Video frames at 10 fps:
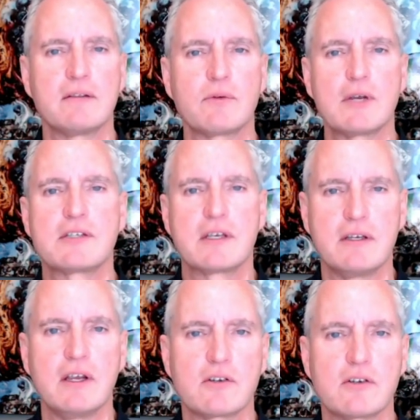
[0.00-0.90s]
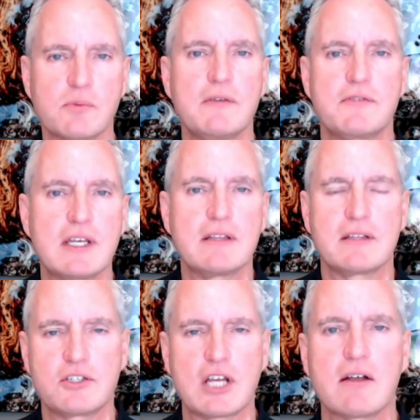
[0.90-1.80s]
in recent years we've seen
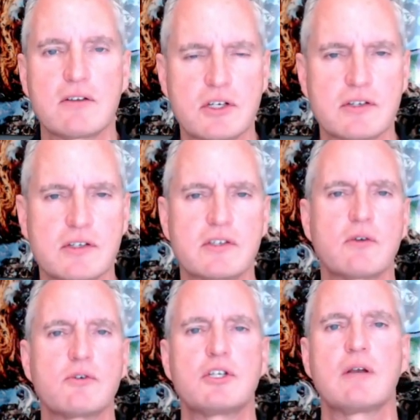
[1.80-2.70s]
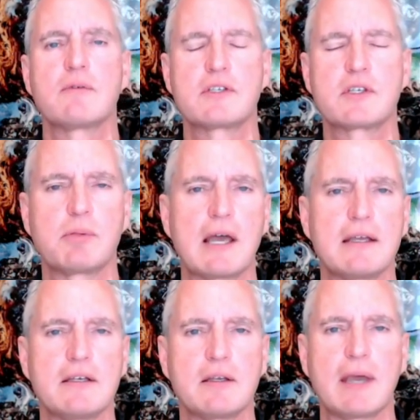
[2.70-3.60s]
the challenges associated with
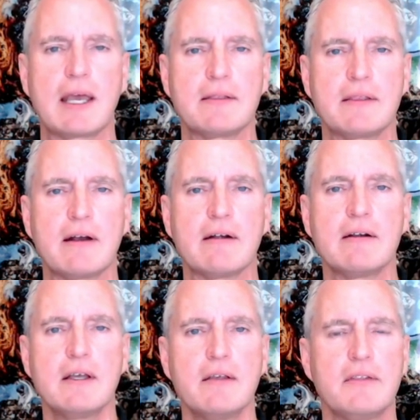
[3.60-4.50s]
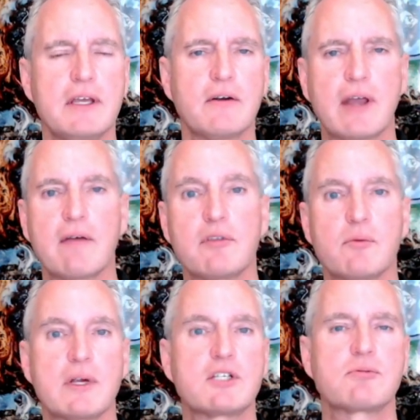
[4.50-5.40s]
supply and demand there they don't have
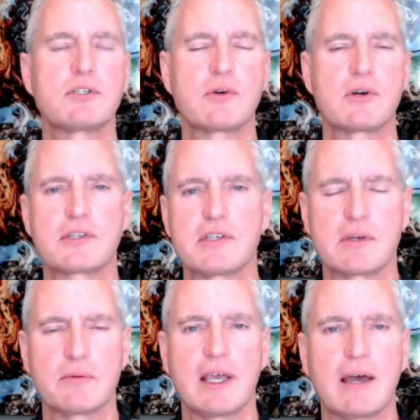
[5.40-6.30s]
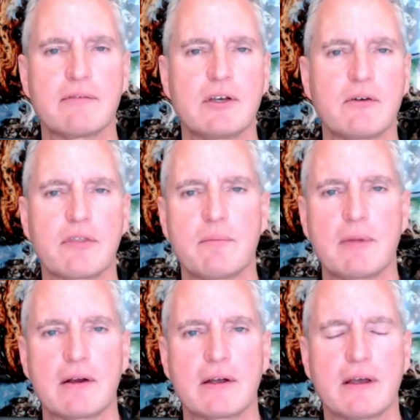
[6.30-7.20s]
the rich resources that we have in north
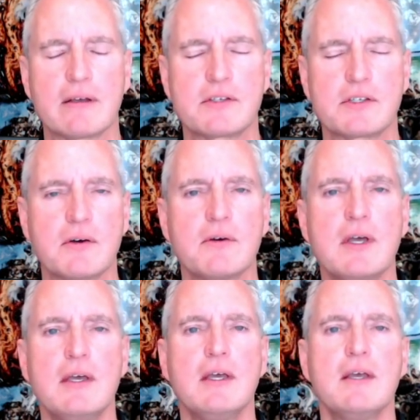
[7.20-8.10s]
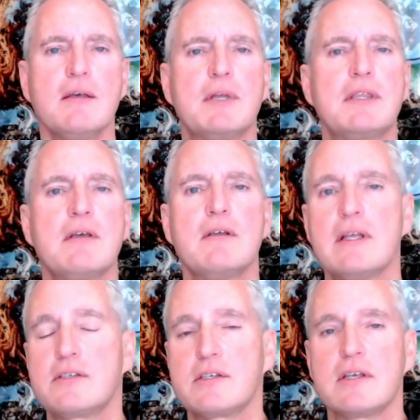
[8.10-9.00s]
america so yeah but the,
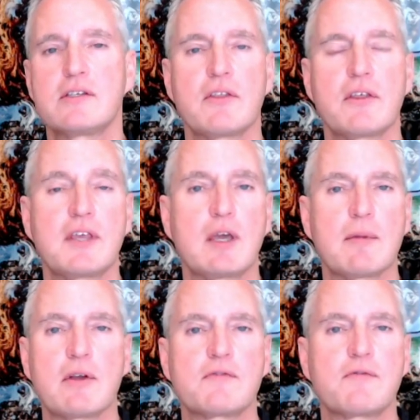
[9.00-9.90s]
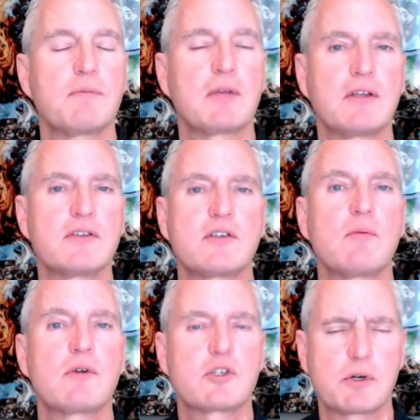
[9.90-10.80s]
and, so the thing about it is from the
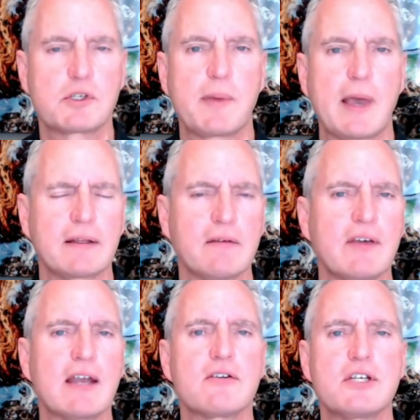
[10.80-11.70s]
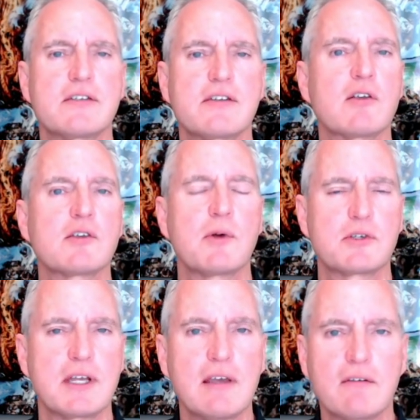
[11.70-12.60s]
consumer's perspective energy is
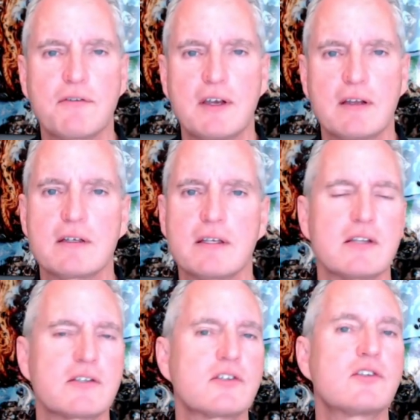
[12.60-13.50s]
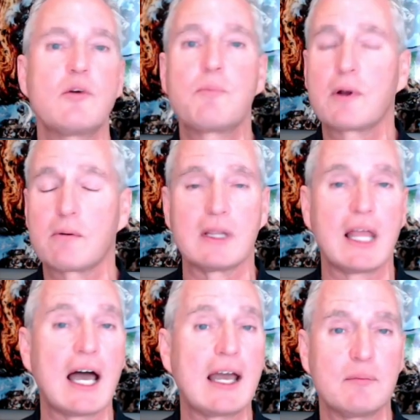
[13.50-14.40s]
almost infinite it's super
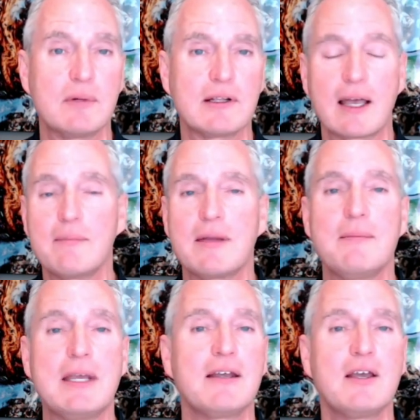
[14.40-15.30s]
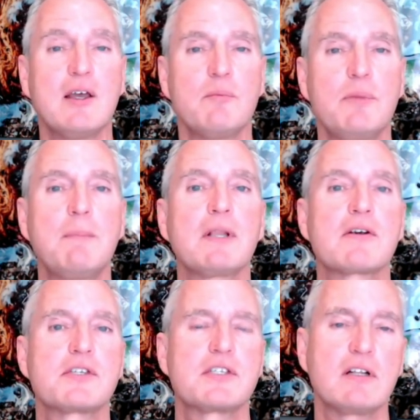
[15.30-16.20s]
reliable I, I, mean people
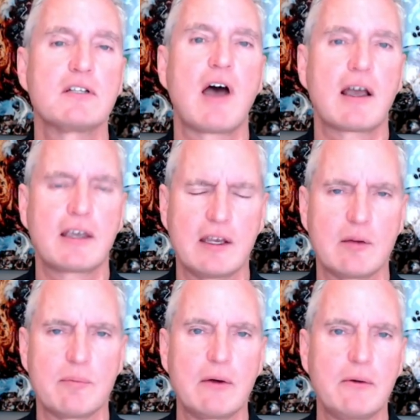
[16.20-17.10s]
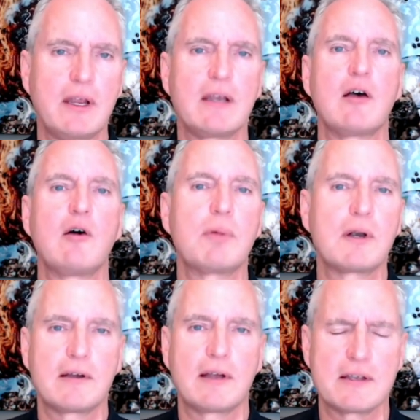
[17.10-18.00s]
are still talking about in
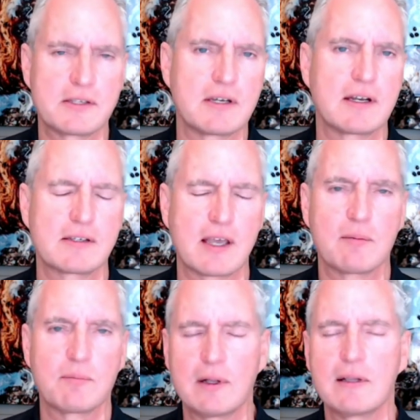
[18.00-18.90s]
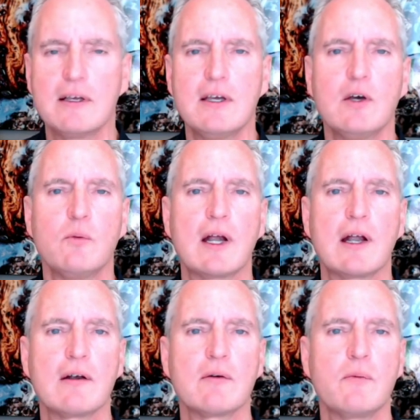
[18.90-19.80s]
alberta as an example
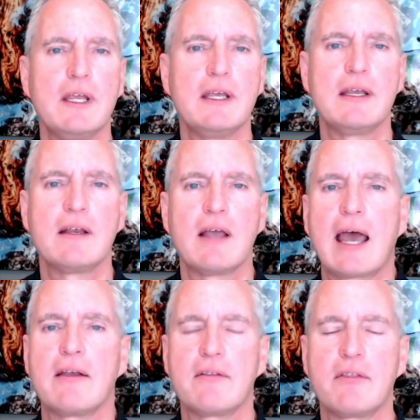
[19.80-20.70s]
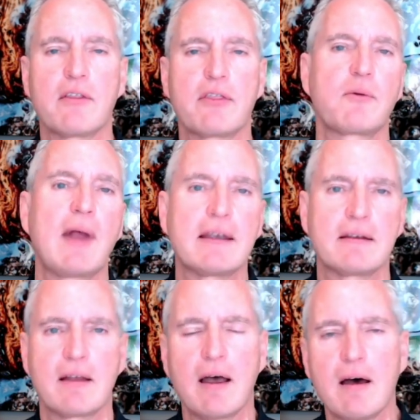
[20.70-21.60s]
where we had the
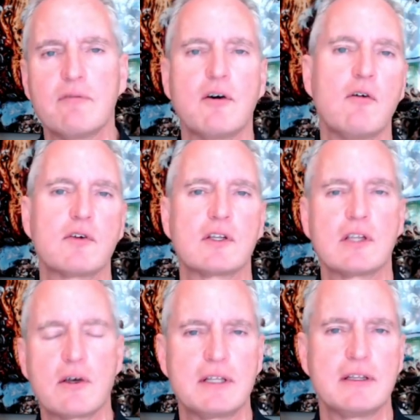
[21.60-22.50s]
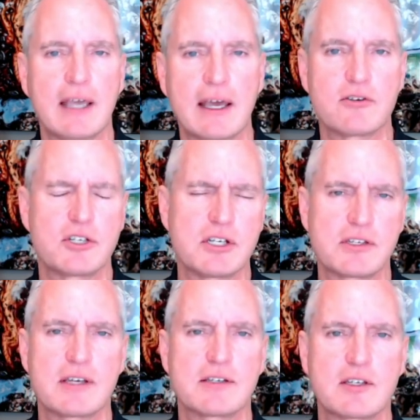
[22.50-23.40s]
threat of overloading the energy
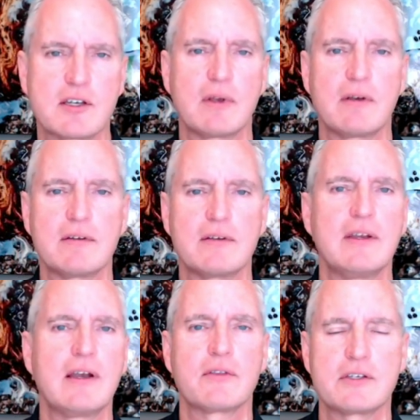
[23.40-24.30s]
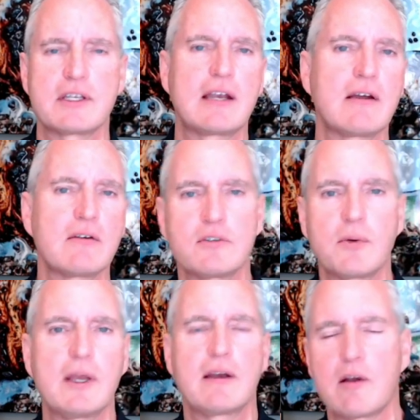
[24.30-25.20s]
system and you know they sent out a
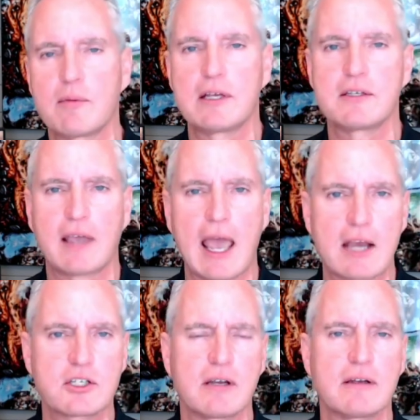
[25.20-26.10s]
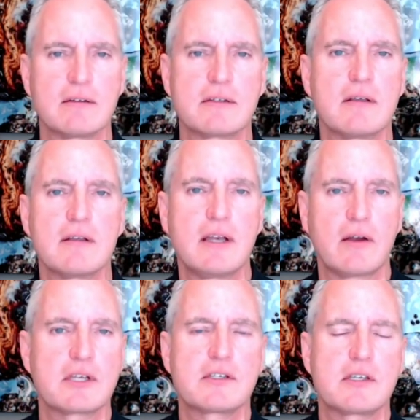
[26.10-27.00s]
tweet and everybody took action and you
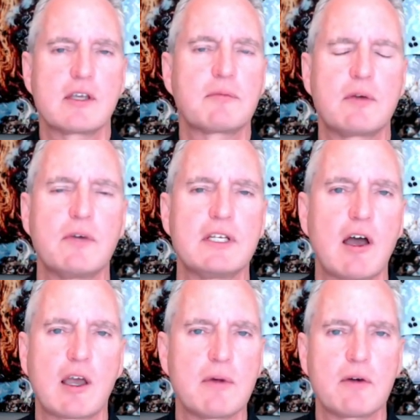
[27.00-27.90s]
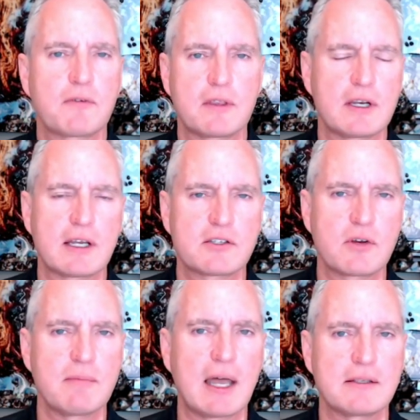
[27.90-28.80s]
know this is something we talk about for the next
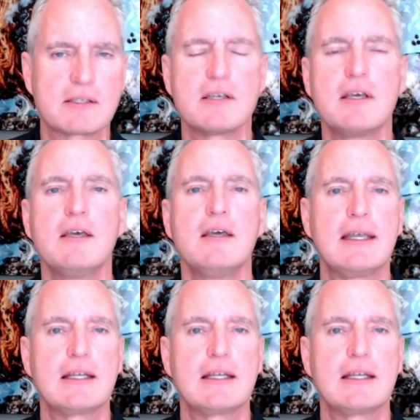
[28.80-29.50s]
three months yeah.